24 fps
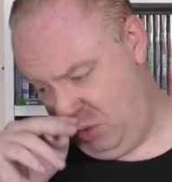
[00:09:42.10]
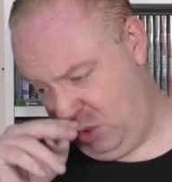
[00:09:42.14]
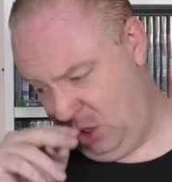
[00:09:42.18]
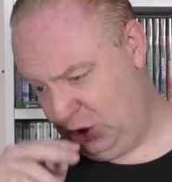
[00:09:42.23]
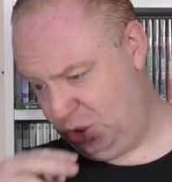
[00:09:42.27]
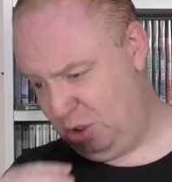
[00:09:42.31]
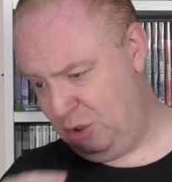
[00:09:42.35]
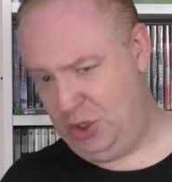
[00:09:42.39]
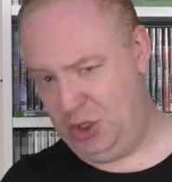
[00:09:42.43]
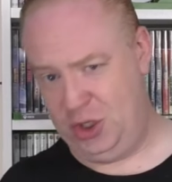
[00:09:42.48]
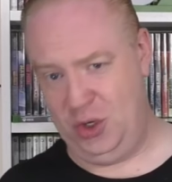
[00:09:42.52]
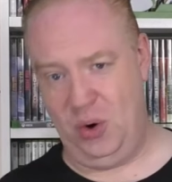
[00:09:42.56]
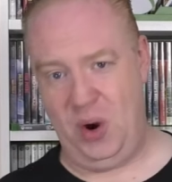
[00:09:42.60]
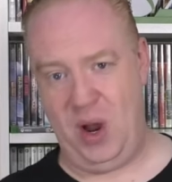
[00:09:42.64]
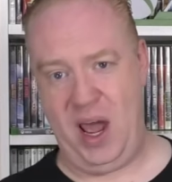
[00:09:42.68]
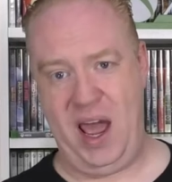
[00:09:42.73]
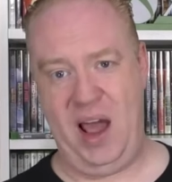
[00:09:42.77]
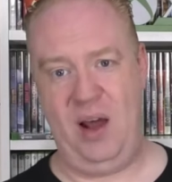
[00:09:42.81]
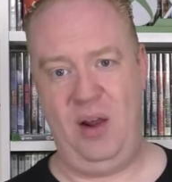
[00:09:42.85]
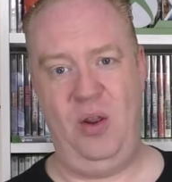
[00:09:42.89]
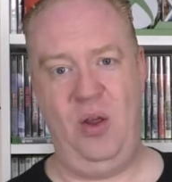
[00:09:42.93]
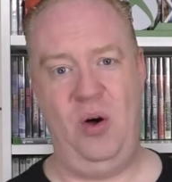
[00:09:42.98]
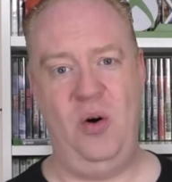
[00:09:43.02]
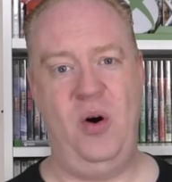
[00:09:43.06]
I'm not too sure
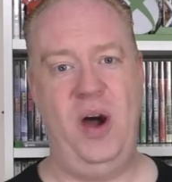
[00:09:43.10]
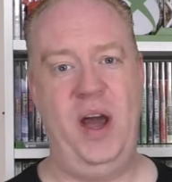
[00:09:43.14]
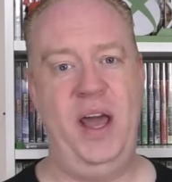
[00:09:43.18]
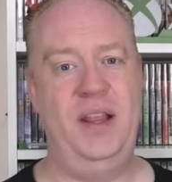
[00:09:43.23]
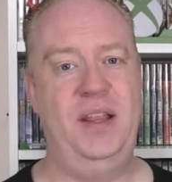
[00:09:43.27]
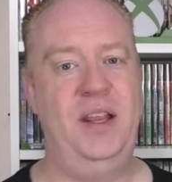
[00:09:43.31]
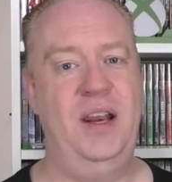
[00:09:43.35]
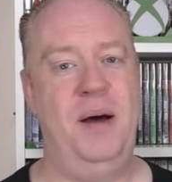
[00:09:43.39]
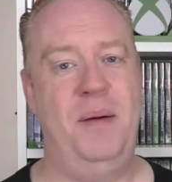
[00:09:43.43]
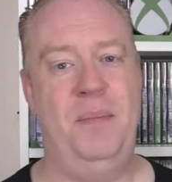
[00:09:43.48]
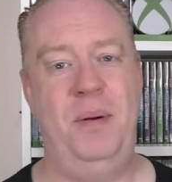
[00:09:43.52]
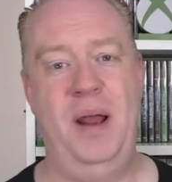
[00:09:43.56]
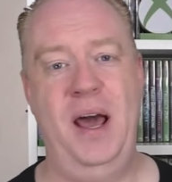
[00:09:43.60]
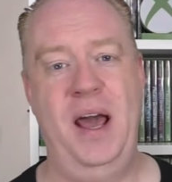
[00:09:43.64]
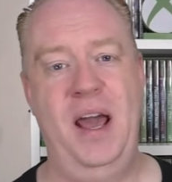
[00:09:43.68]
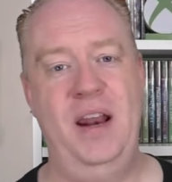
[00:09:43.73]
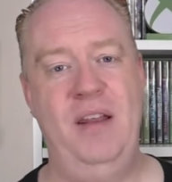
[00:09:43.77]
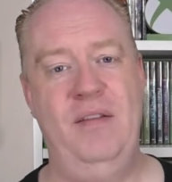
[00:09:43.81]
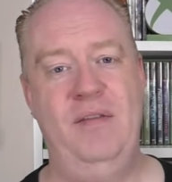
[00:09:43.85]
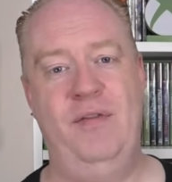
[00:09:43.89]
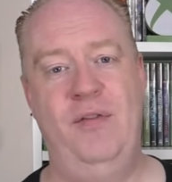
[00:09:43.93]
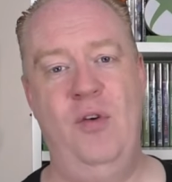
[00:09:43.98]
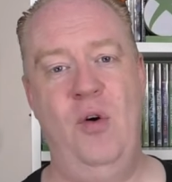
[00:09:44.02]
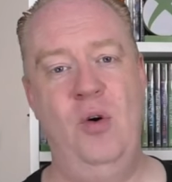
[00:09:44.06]
how long I ended up
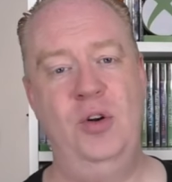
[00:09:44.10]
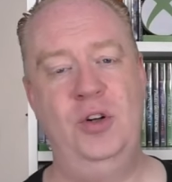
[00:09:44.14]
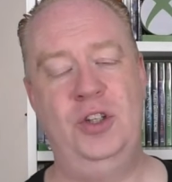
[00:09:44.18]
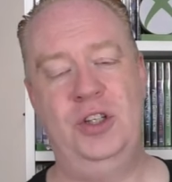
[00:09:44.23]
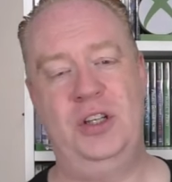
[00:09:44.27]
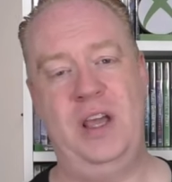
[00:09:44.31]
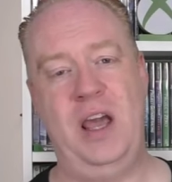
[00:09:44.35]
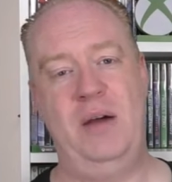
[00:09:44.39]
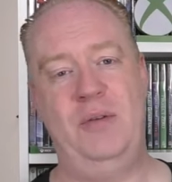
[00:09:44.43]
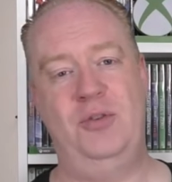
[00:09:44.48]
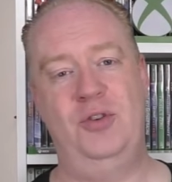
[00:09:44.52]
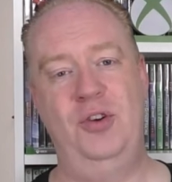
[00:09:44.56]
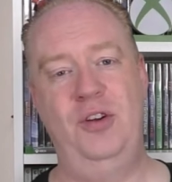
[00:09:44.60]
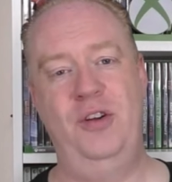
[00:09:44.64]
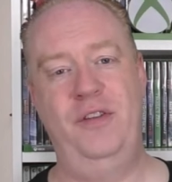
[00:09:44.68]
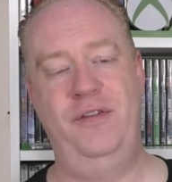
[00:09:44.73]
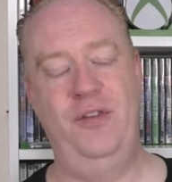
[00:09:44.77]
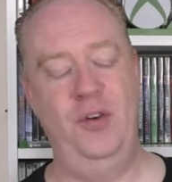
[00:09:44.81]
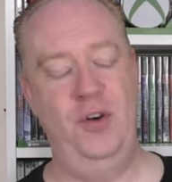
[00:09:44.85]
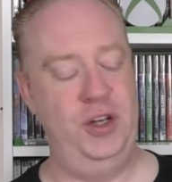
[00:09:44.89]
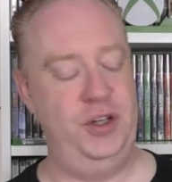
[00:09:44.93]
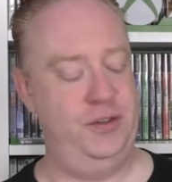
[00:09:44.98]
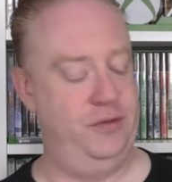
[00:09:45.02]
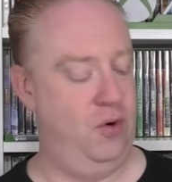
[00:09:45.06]
playing it for, just capturing the
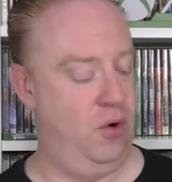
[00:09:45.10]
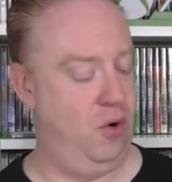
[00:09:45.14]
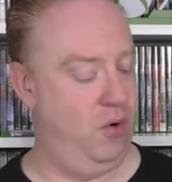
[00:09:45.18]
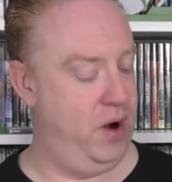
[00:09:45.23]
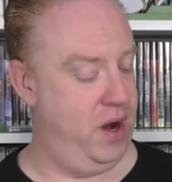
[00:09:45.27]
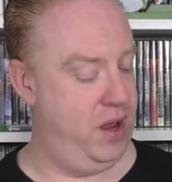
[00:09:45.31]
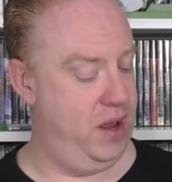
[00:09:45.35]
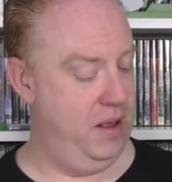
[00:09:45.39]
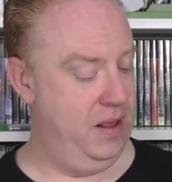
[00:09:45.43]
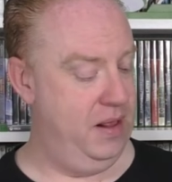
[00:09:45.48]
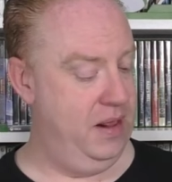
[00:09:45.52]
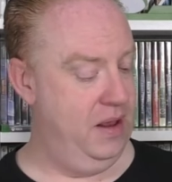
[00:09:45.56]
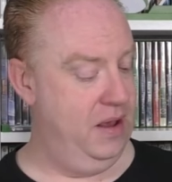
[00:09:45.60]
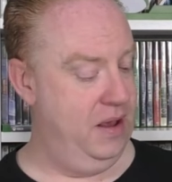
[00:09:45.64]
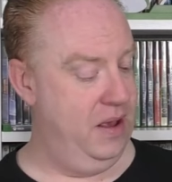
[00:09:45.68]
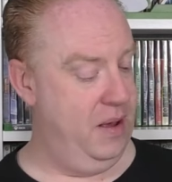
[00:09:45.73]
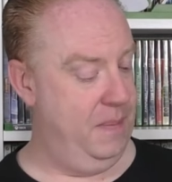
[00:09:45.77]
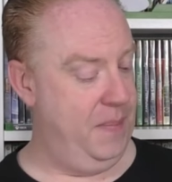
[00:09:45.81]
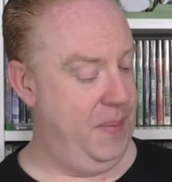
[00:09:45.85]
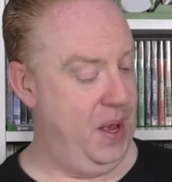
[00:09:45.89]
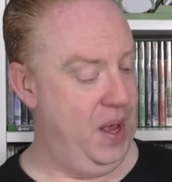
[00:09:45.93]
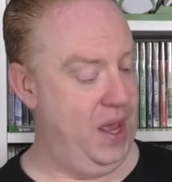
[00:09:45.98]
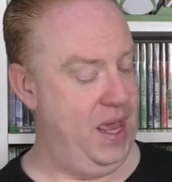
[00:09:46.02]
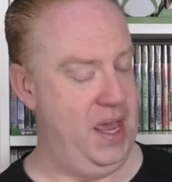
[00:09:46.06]
footage for it.
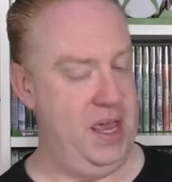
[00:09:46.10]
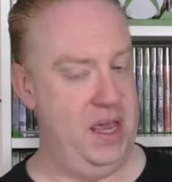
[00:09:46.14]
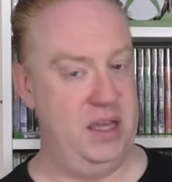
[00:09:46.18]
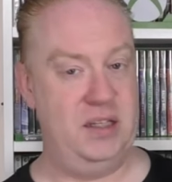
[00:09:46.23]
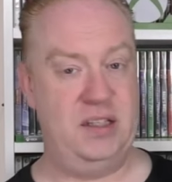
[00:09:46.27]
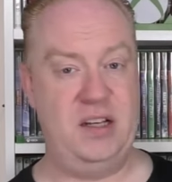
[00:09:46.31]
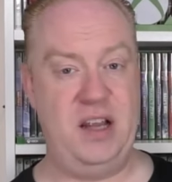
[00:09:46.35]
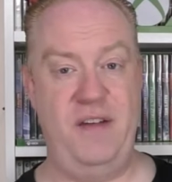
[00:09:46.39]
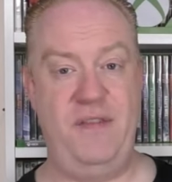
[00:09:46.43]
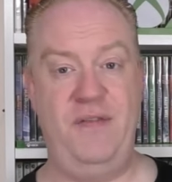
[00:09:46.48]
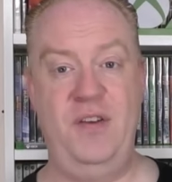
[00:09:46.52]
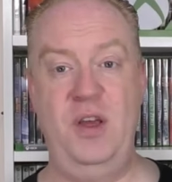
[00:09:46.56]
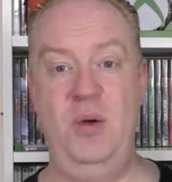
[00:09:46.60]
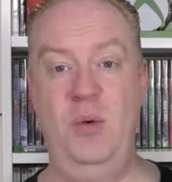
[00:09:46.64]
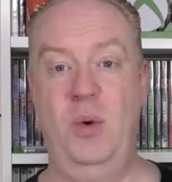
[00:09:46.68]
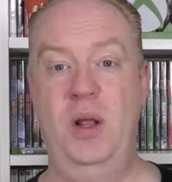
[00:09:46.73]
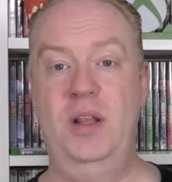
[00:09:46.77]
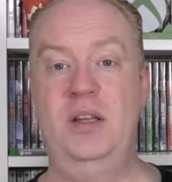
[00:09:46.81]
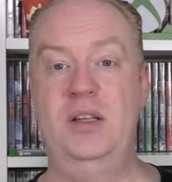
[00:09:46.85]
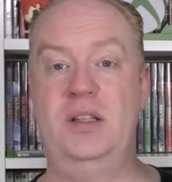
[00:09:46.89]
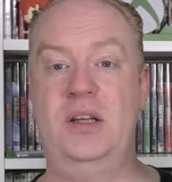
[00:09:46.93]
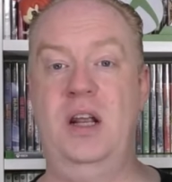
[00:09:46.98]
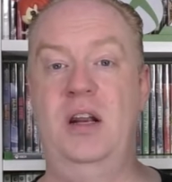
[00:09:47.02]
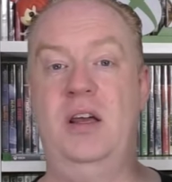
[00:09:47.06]
But it is definitely
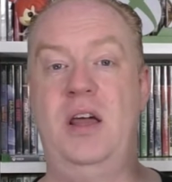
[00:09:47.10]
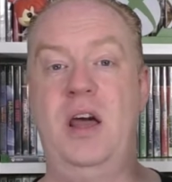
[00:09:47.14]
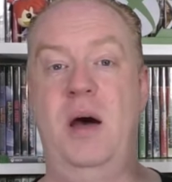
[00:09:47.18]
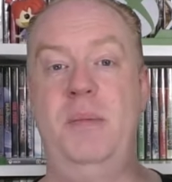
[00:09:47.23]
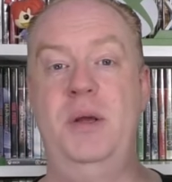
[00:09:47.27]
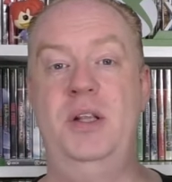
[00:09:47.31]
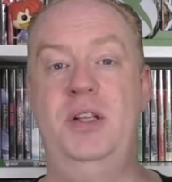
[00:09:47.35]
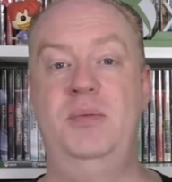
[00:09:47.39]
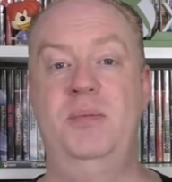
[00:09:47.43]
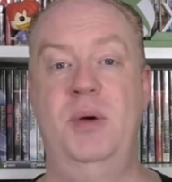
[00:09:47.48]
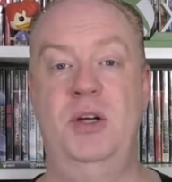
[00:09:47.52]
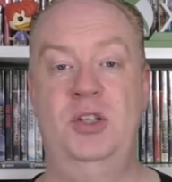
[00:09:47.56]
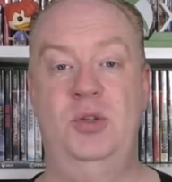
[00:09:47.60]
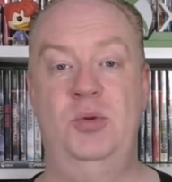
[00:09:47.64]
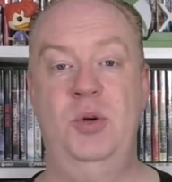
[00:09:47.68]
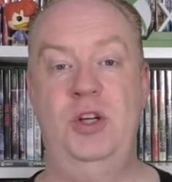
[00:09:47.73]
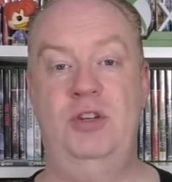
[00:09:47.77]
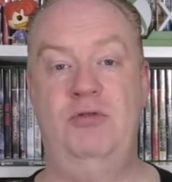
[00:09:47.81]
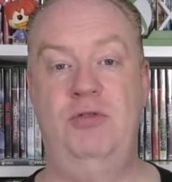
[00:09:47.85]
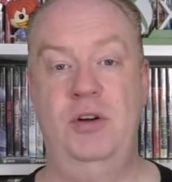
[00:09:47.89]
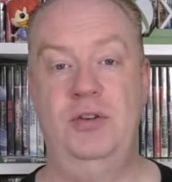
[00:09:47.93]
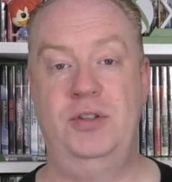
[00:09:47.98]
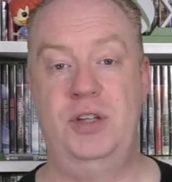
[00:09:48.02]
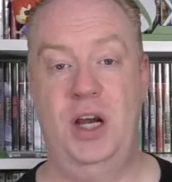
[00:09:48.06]
one that's going to come into my
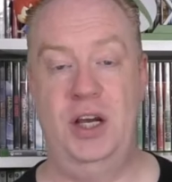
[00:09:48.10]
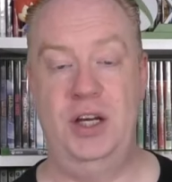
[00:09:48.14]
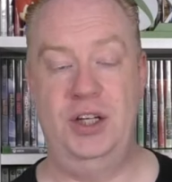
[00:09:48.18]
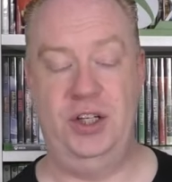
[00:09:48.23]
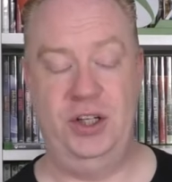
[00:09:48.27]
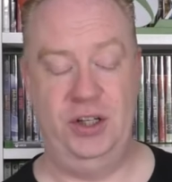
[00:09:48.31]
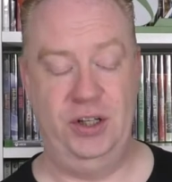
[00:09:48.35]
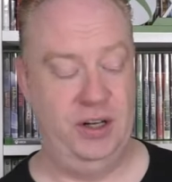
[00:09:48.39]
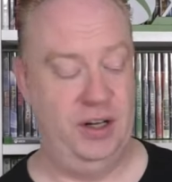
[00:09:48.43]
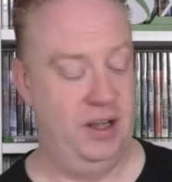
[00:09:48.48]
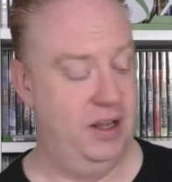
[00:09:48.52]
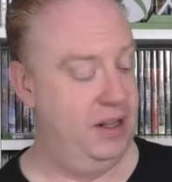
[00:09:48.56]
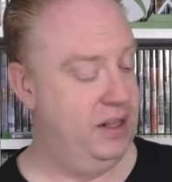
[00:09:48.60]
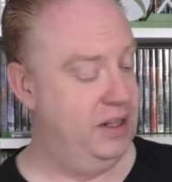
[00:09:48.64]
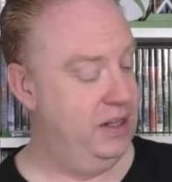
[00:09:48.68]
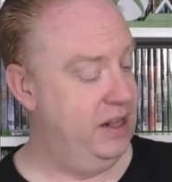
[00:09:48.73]
Switch rotation.